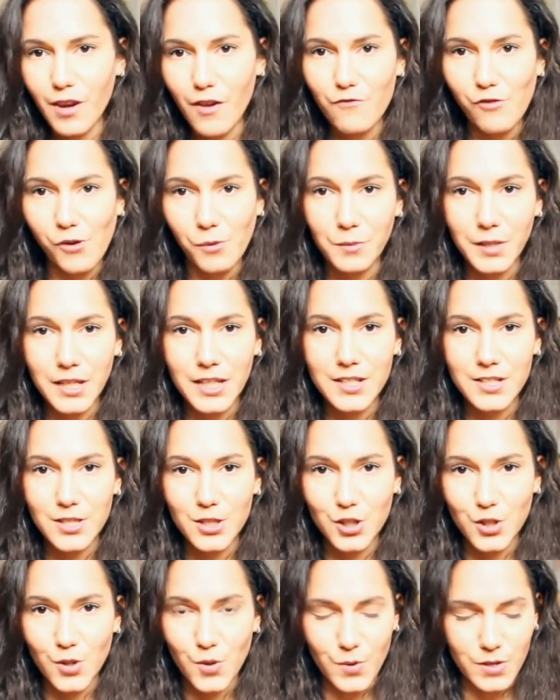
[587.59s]
for me it's
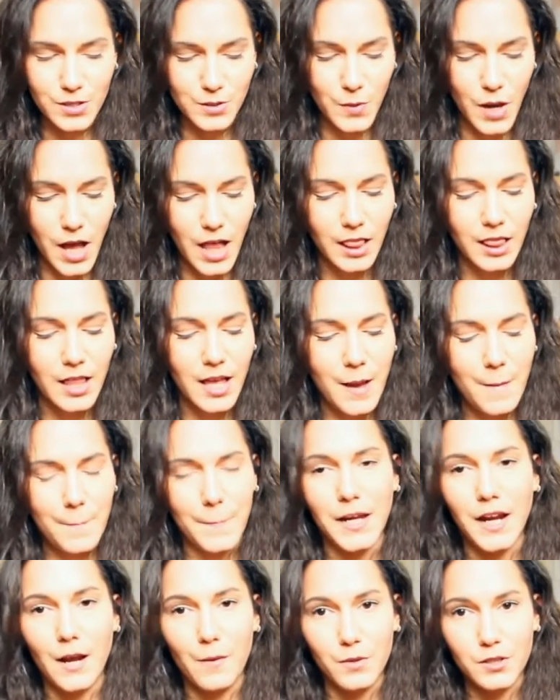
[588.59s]
new as well,
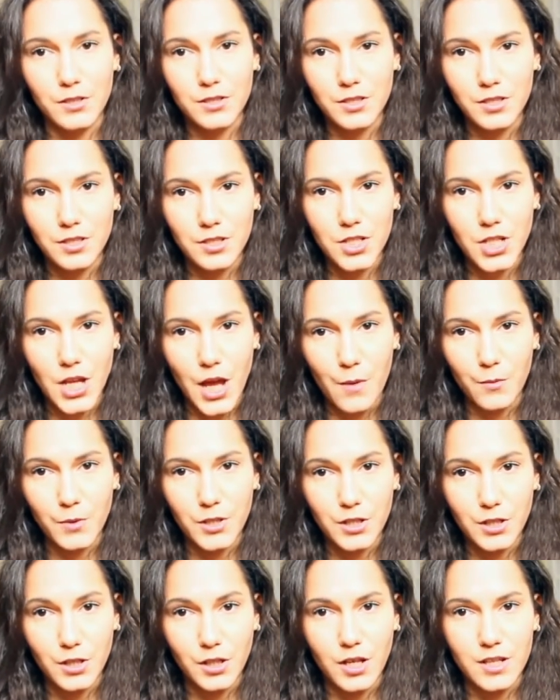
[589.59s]
but I wanted to share
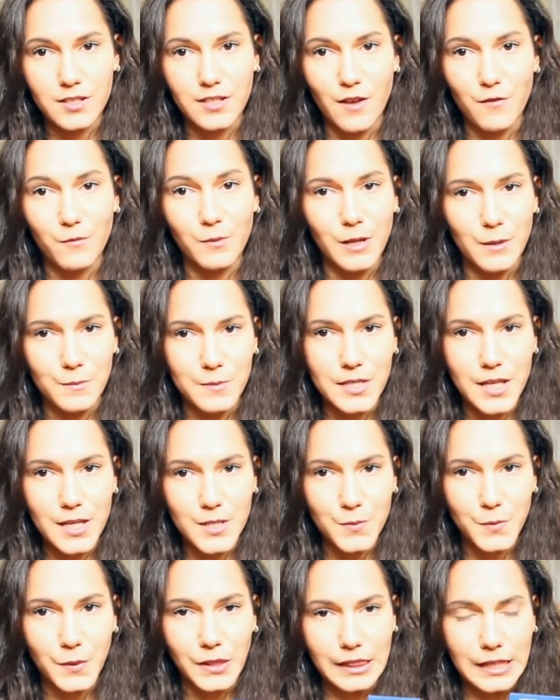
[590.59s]
with you because I've been
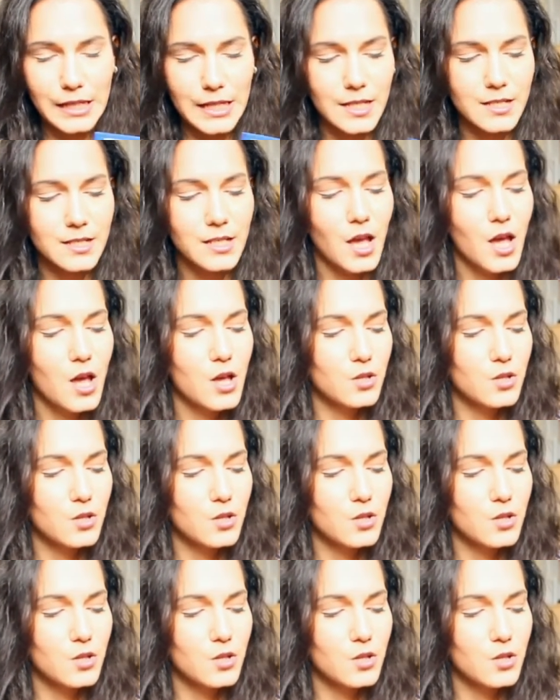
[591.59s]
obsessed with these.